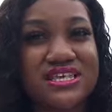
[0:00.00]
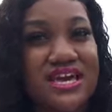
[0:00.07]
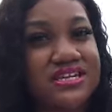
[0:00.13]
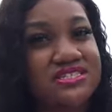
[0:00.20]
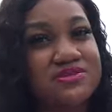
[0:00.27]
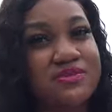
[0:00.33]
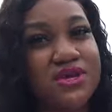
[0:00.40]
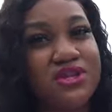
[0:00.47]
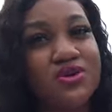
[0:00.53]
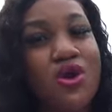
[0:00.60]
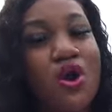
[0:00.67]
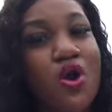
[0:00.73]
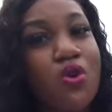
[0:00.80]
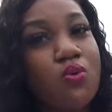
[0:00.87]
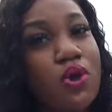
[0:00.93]
That has been
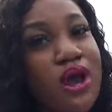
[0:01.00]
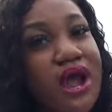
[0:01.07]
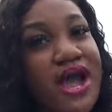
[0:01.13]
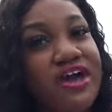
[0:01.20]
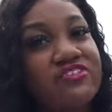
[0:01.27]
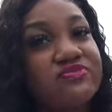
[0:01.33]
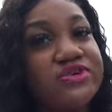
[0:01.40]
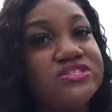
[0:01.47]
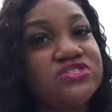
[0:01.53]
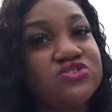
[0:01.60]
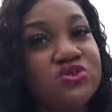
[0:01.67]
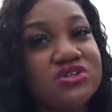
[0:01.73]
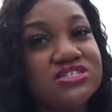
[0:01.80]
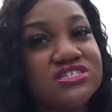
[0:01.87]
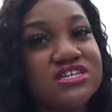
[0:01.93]
where I have been
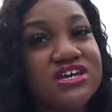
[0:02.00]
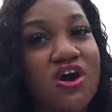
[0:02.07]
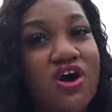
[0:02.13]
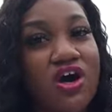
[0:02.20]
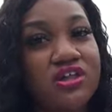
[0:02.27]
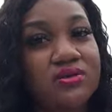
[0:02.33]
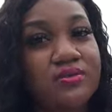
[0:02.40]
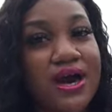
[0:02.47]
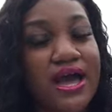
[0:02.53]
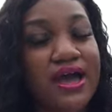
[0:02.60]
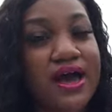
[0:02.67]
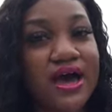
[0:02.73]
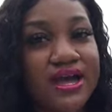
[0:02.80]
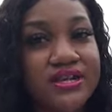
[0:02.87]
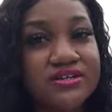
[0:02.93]
sourcing all of my
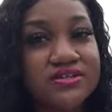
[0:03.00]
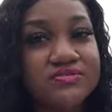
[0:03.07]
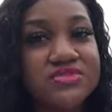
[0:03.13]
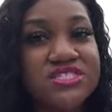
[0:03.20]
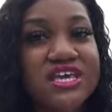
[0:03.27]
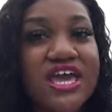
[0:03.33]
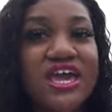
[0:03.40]
items.